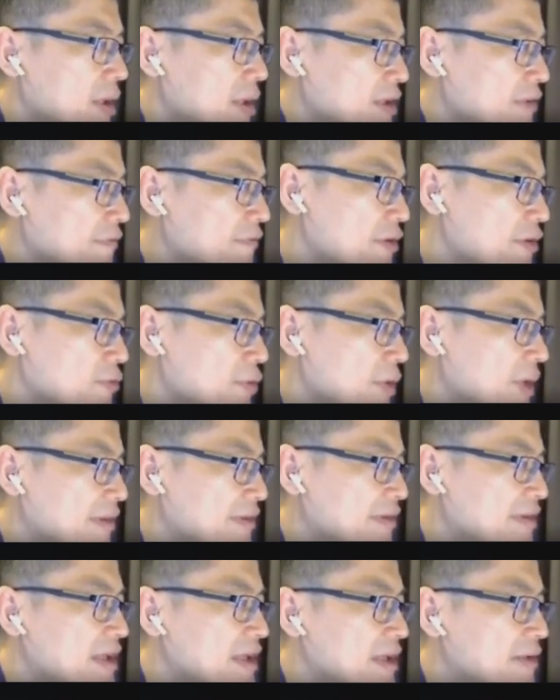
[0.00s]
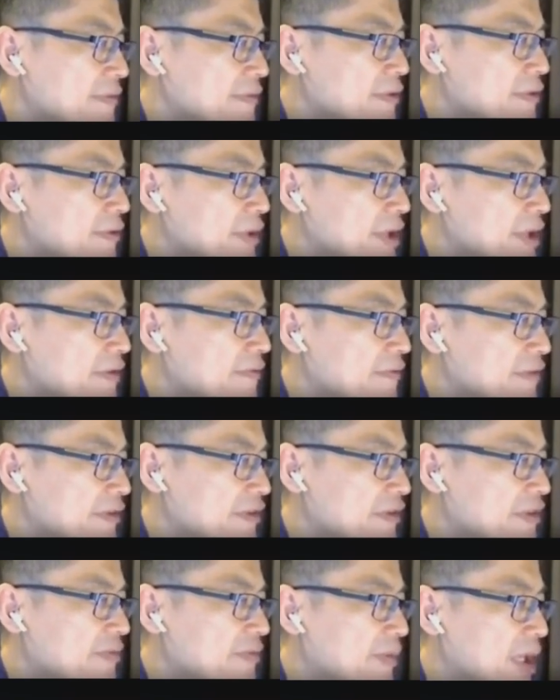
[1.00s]
The first one is delivery
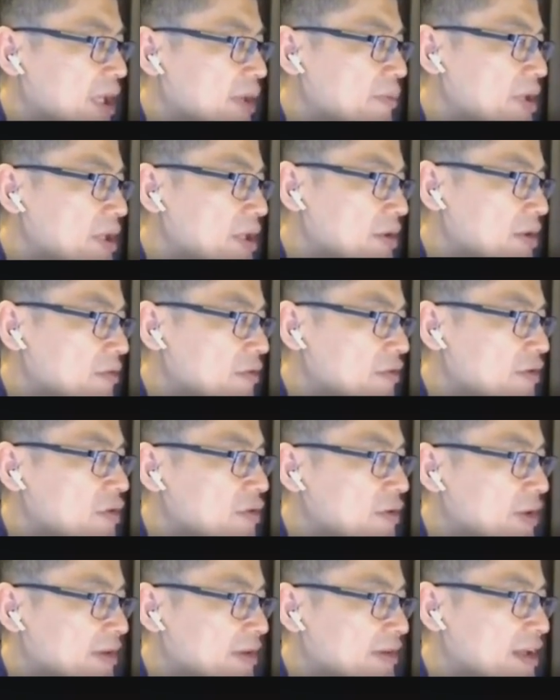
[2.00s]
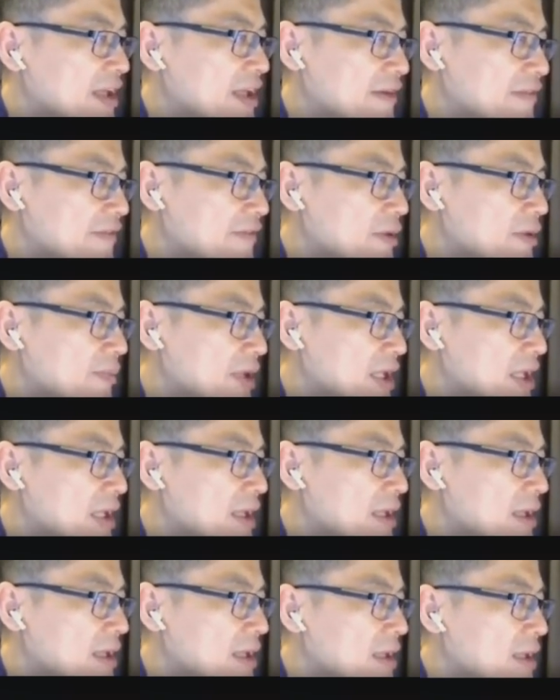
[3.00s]
versus payment, also known as the DVP.